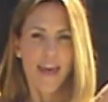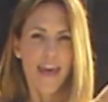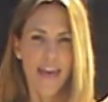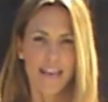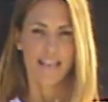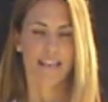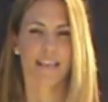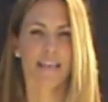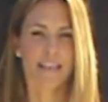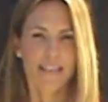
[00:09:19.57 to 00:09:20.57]
8,
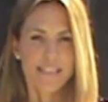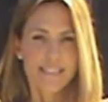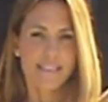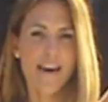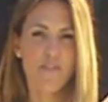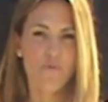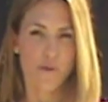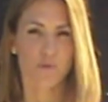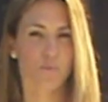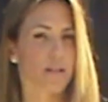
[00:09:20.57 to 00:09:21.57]
7.
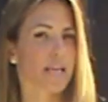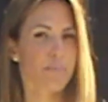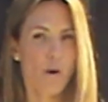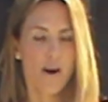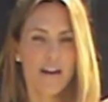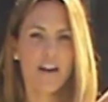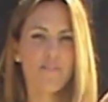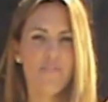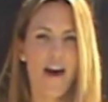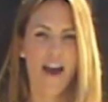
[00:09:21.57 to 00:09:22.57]
Form's really important here.
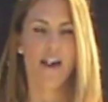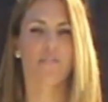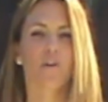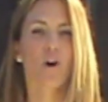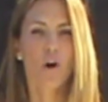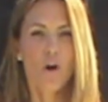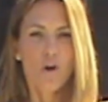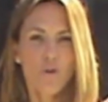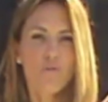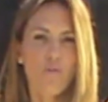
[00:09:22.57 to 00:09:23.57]
5,
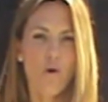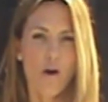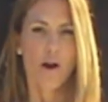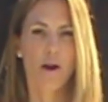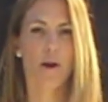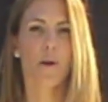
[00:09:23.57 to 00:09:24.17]
4,